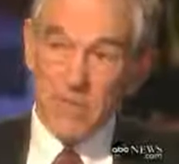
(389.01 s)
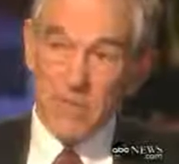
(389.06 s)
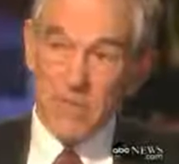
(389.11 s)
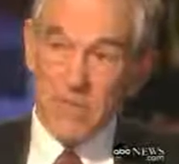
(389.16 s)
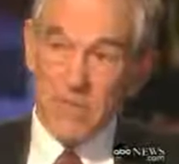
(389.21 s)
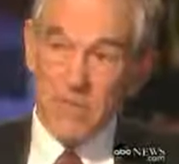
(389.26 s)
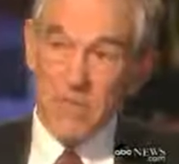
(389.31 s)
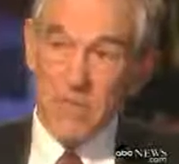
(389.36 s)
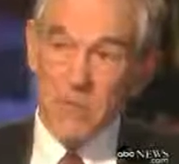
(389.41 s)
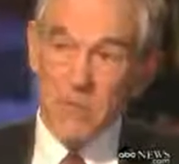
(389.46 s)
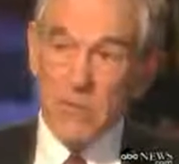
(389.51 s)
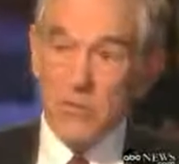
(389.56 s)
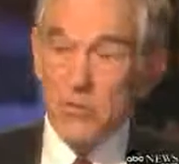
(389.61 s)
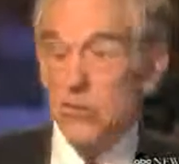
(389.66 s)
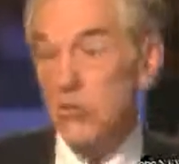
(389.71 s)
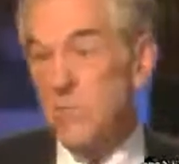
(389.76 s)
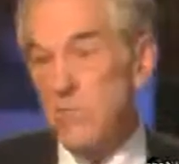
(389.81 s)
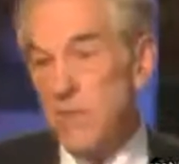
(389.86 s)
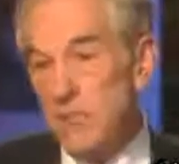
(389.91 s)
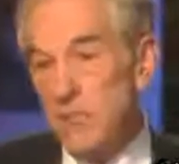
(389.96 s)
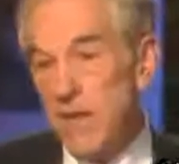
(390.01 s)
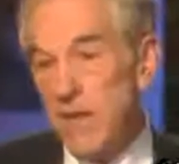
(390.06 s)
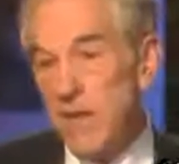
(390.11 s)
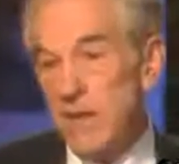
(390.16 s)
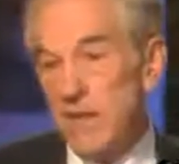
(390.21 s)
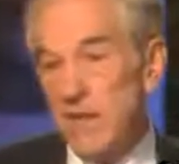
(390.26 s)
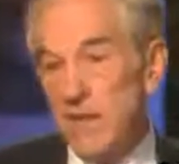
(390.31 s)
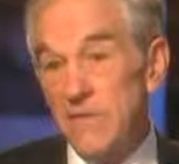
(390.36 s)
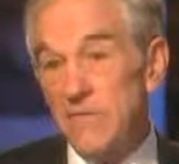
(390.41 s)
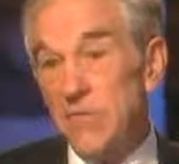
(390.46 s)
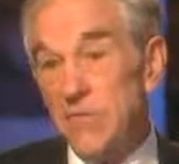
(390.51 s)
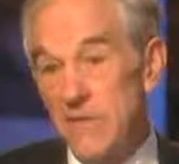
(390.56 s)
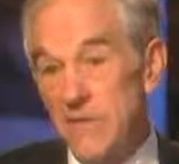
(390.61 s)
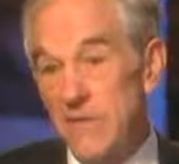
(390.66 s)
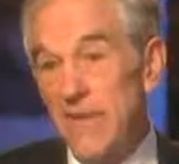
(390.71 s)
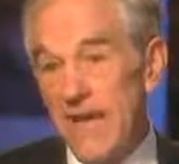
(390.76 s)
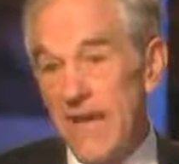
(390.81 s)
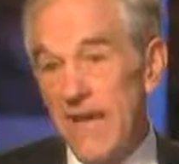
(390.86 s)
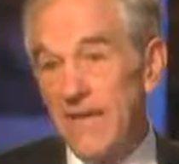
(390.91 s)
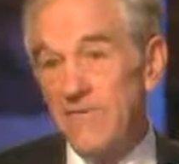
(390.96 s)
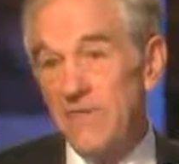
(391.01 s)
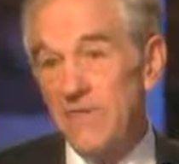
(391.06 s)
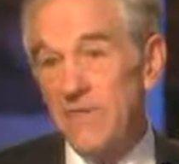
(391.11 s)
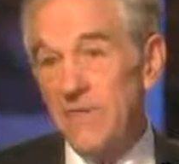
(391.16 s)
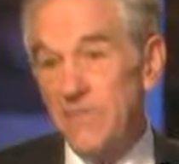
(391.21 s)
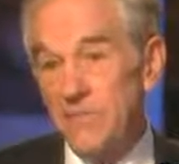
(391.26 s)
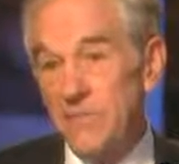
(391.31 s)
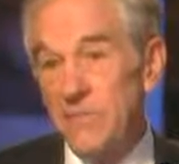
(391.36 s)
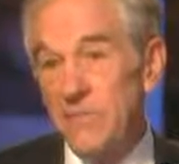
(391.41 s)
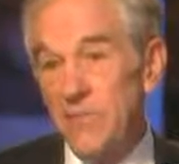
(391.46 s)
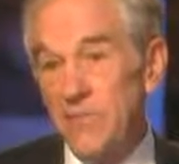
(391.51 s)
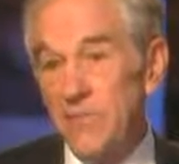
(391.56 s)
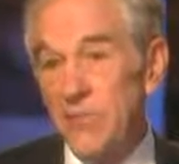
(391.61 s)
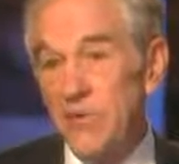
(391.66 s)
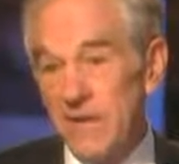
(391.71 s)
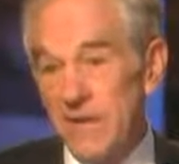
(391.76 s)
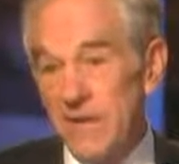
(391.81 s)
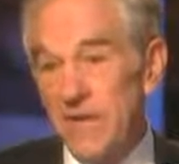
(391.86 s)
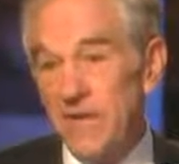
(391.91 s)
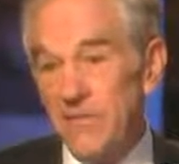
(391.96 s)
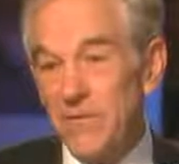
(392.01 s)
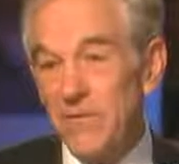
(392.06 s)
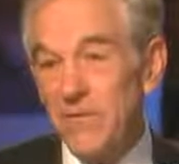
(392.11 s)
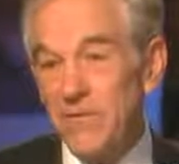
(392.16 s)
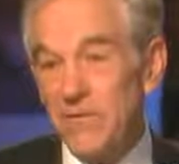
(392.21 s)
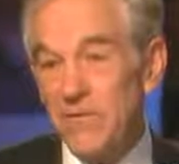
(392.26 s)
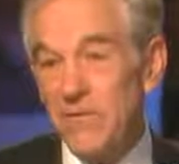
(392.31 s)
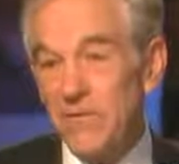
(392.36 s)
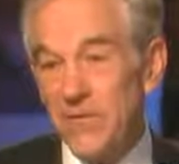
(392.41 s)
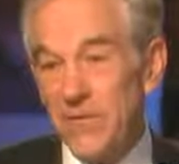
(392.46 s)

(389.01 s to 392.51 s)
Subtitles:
But the assumption shouldn't be made that if you didn't have it, people wouldn't get,